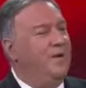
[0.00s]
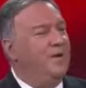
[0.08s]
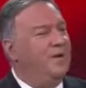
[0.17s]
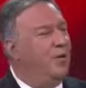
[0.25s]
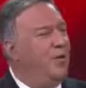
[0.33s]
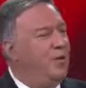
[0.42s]

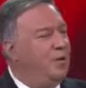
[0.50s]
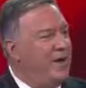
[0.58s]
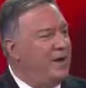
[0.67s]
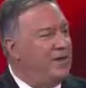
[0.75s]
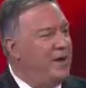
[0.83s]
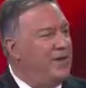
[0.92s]
We rolled
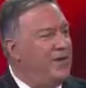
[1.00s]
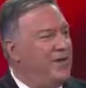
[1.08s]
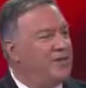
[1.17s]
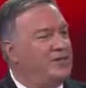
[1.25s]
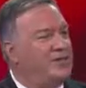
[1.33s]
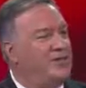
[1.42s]
back
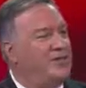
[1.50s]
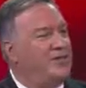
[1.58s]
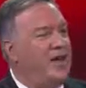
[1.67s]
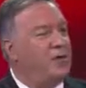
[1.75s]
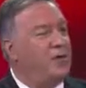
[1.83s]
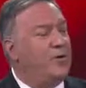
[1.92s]
regulations on
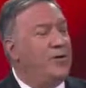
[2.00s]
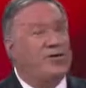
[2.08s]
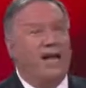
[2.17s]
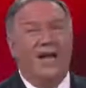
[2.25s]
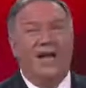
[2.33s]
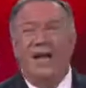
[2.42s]
job creators,